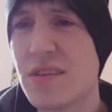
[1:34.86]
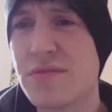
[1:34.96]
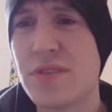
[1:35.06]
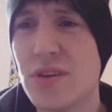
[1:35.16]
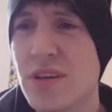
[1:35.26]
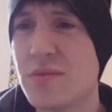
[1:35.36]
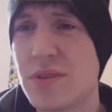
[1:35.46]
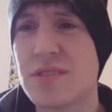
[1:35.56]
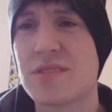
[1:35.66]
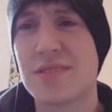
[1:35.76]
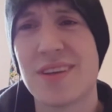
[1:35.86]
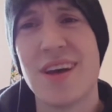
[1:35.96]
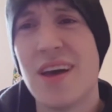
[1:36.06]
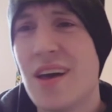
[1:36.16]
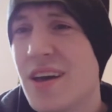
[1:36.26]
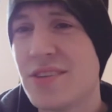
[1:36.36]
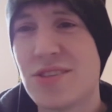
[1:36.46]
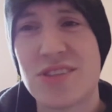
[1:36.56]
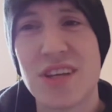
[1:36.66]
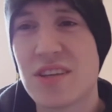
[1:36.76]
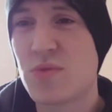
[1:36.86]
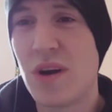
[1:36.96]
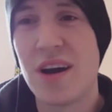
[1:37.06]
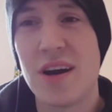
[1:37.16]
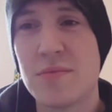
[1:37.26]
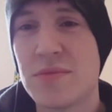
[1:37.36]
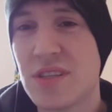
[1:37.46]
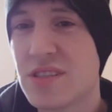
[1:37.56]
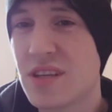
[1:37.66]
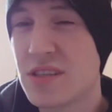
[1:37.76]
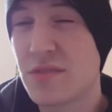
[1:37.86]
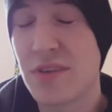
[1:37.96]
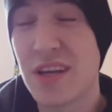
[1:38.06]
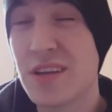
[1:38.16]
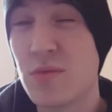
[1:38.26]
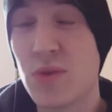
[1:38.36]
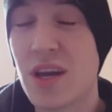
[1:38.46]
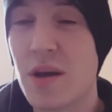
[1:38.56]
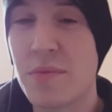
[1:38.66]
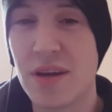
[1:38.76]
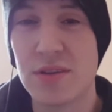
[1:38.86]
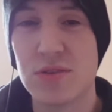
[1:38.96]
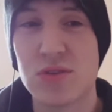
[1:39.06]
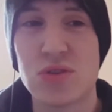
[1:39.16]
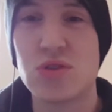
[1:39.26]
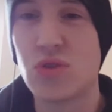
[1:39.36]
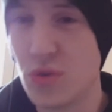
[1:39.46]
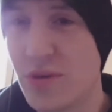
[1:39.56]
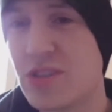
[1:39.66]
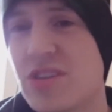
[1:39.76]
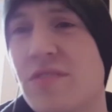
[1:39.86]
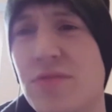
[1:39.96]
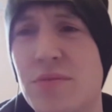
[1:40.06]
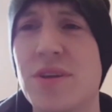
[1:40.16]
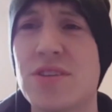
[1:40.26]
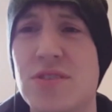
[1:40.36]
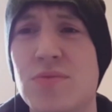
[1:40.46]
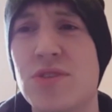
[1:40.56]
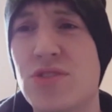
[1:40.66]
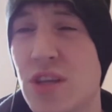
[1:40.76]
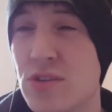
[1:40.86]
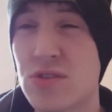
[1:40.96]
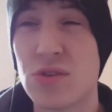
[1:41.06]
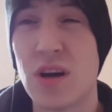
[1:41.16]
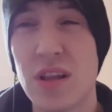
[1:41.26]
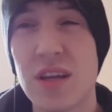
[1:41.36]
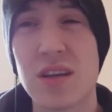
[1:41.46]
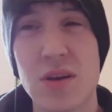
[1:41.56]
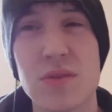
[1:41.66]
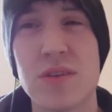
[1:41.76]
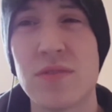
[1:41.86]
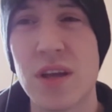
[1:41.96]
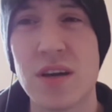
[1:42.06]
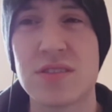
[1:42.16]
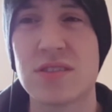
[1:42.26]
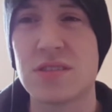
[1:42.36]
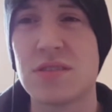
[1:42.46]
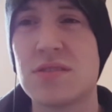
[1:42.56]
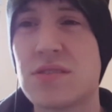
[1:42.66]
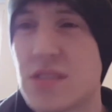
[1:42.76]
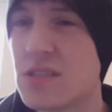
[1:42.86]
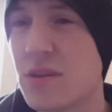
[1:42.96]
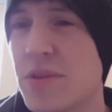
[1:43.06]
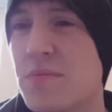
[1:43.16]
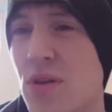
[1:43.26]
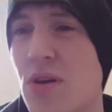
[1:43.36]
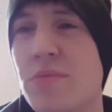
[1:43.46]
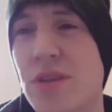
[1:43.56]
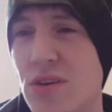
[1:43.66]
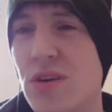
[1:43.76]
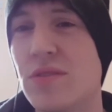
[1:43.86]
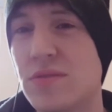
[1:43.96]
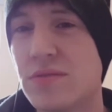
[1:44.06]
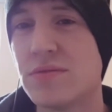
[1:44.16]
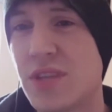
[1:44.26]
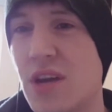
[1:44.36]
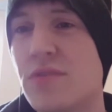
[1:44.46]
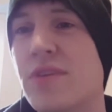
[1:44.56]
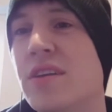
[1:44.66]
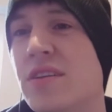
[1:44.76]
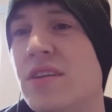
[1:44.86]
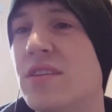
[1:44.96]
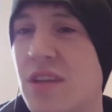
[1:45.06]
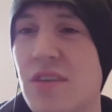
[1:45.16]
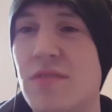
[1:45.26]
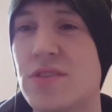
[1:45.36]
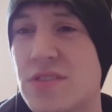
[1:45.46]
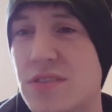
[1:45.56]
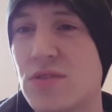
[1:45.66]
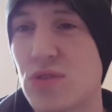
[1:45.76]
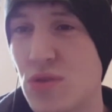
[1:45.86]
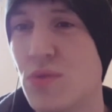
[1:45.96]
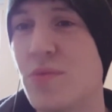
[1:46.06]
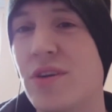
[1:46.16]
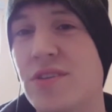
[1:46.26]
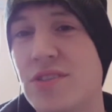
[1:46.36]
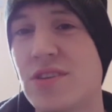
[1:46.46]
feel. It was, as you say, it's what happens these days. If anything, we get a bit too much information with trailers. So I like how they've let us see some of the plot, but not delve in and give us too much.